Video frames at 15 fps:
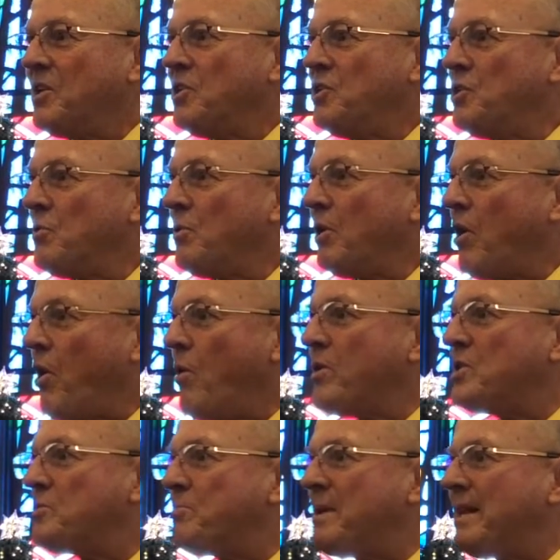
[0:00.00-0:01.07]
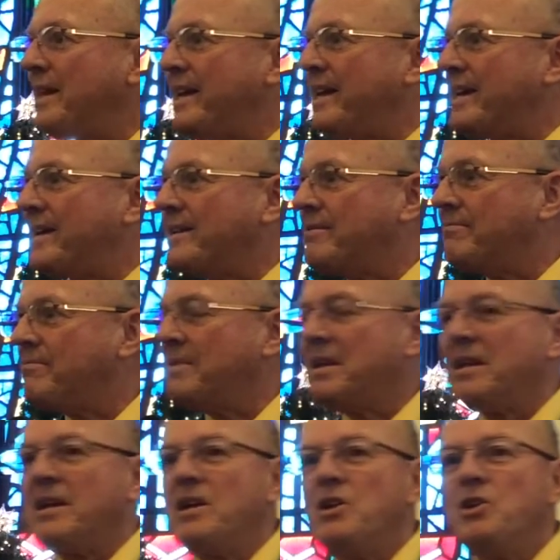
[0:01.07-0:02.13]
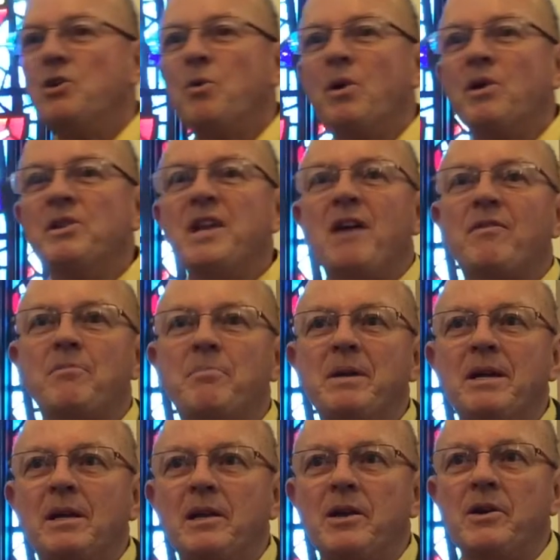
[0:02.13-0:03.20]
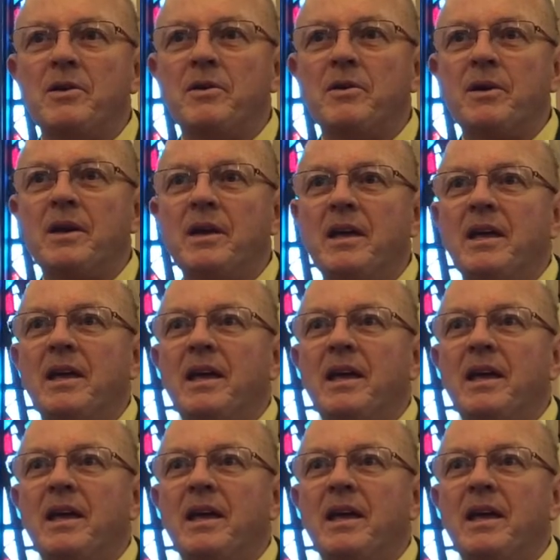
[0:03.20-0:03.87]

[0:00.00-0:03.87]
You will always be led. You will never be alone